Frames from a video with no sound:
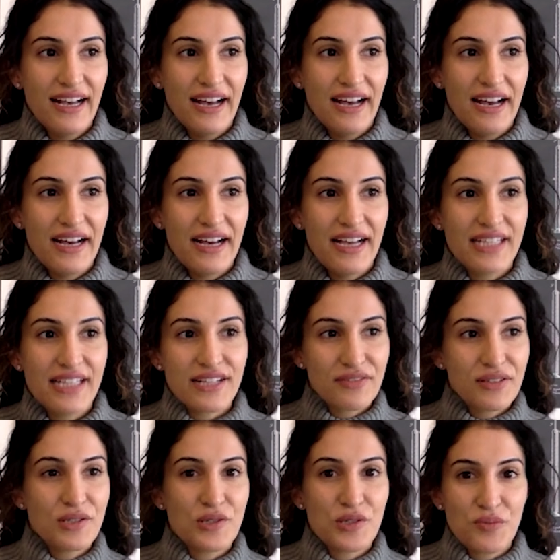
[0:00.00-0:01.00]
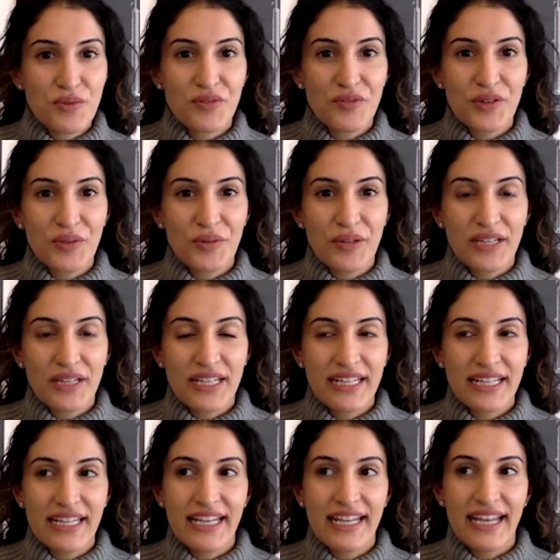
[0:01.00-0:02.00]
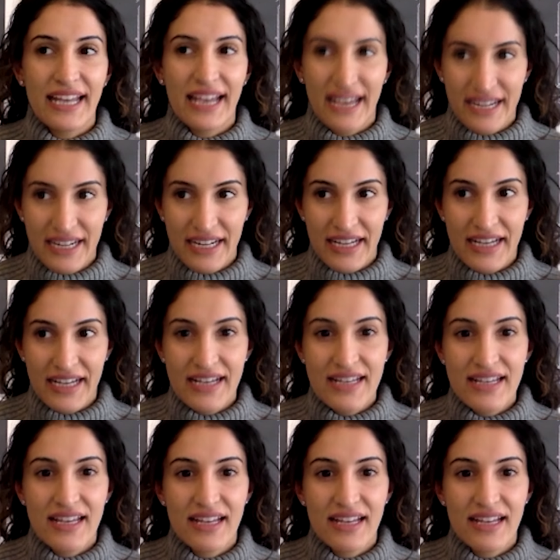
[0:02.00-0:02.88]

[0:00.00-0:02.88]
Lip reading: I definitely do prefer to work in Canada.